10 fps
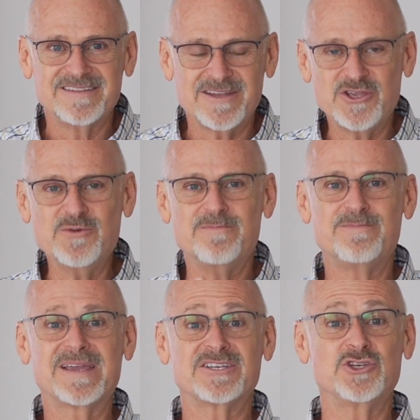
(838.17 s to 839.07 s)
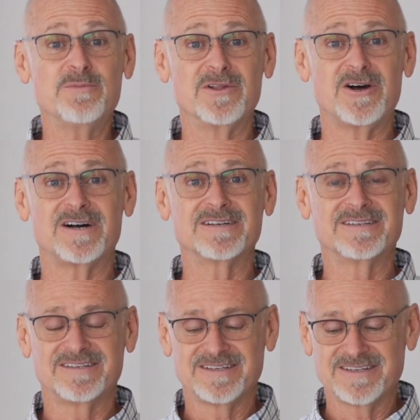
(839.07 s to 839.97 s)
that you, because you belong
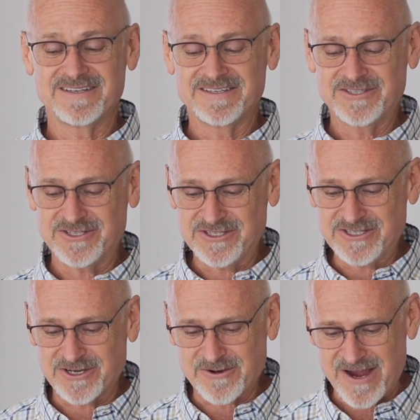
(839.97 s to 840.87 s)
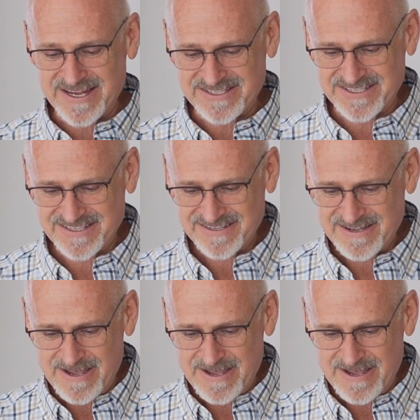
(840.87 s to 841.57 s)
to Christ.